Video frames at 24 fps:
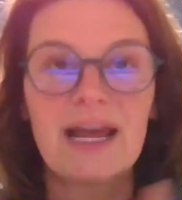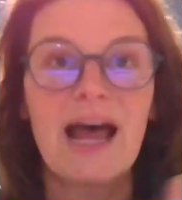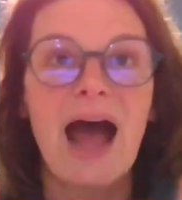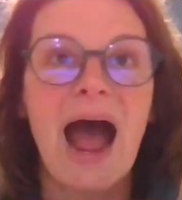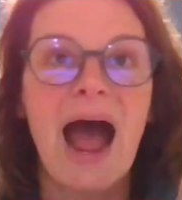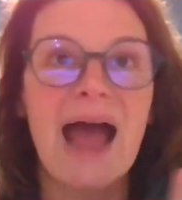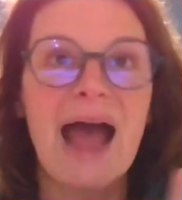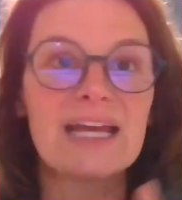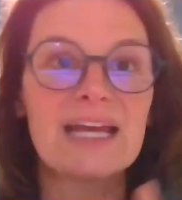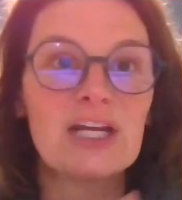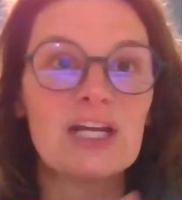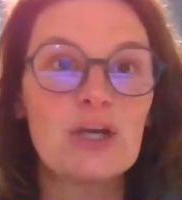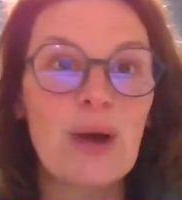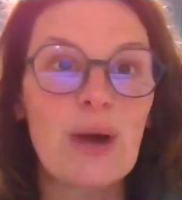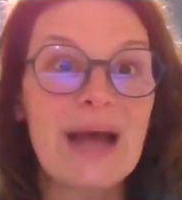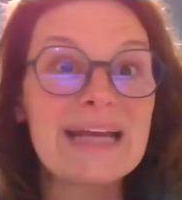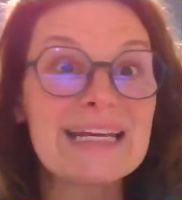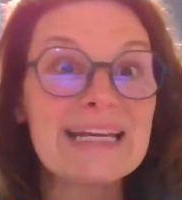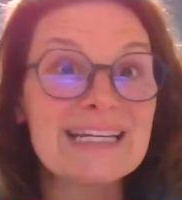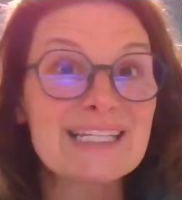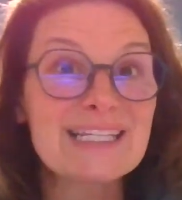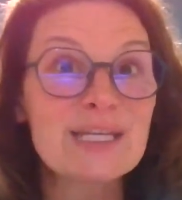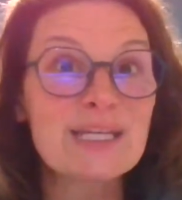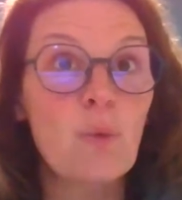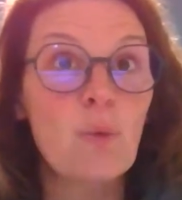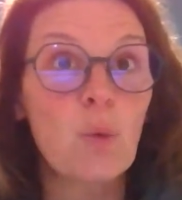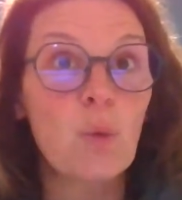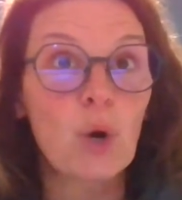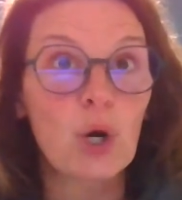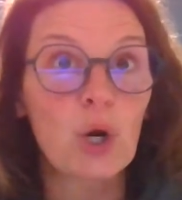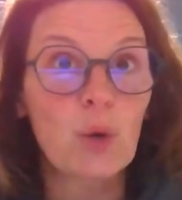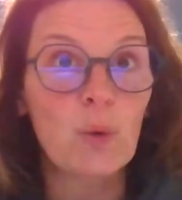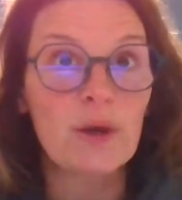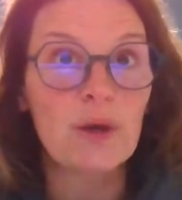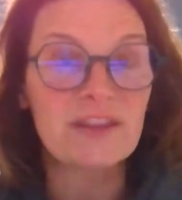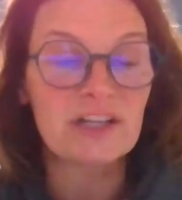I get to
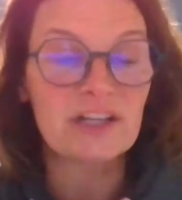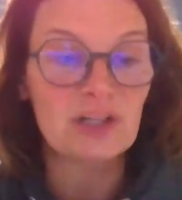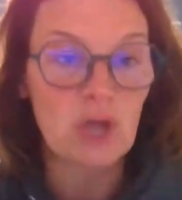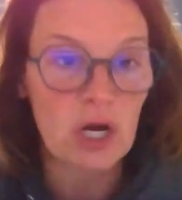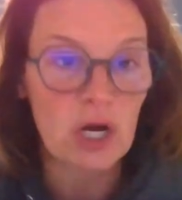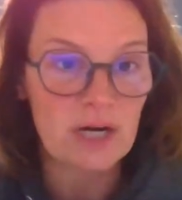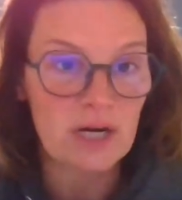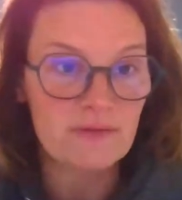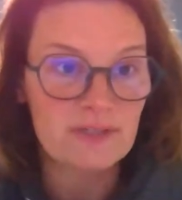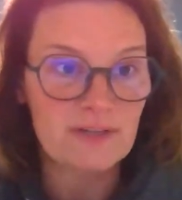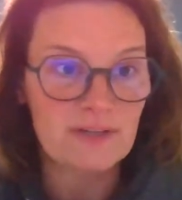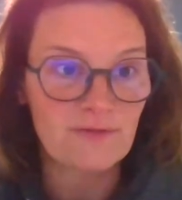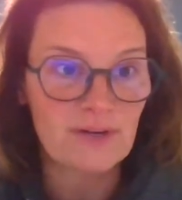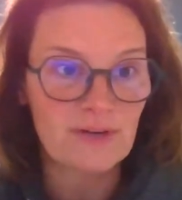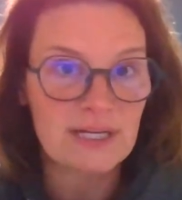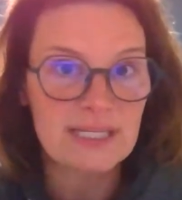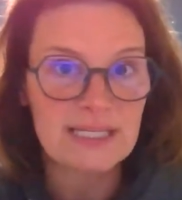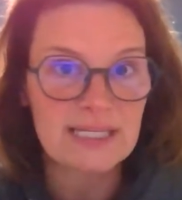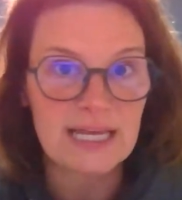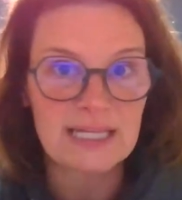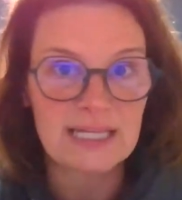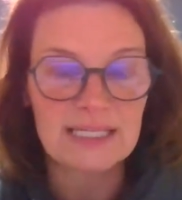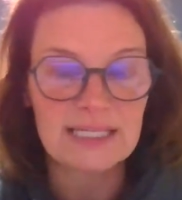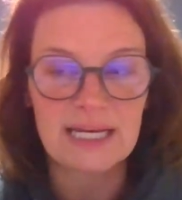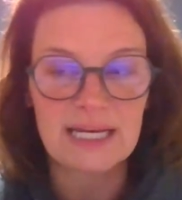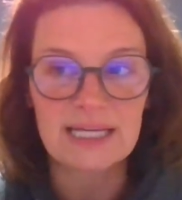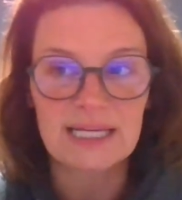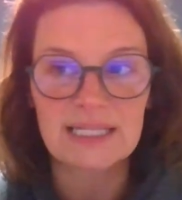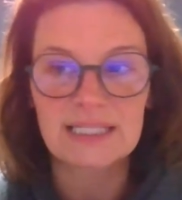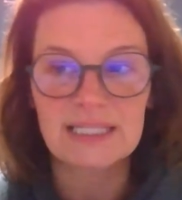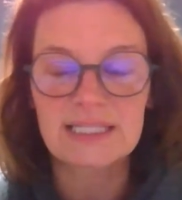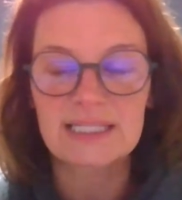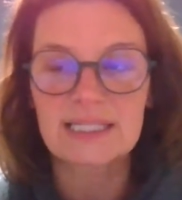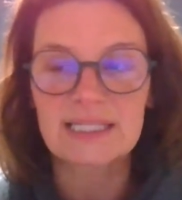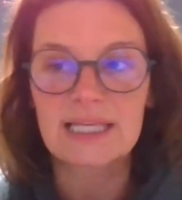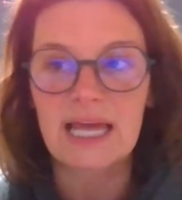work with a lot of different
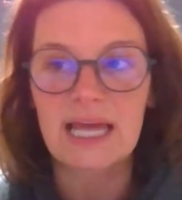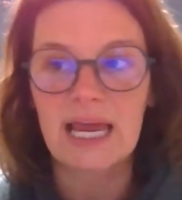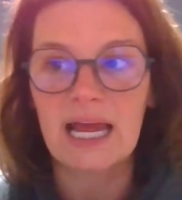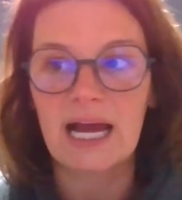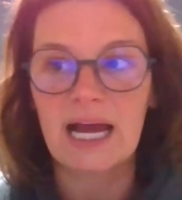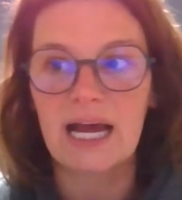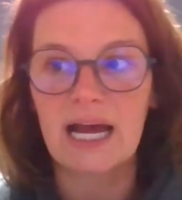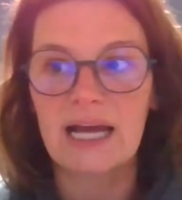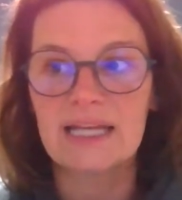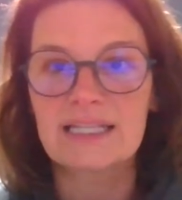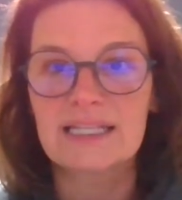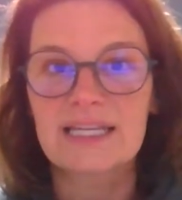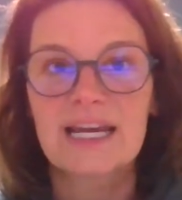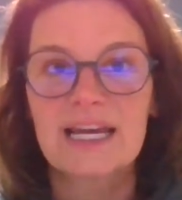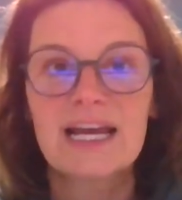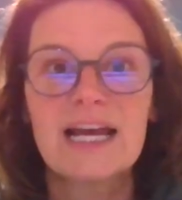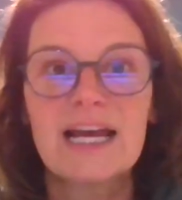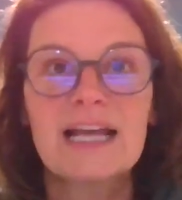dentists and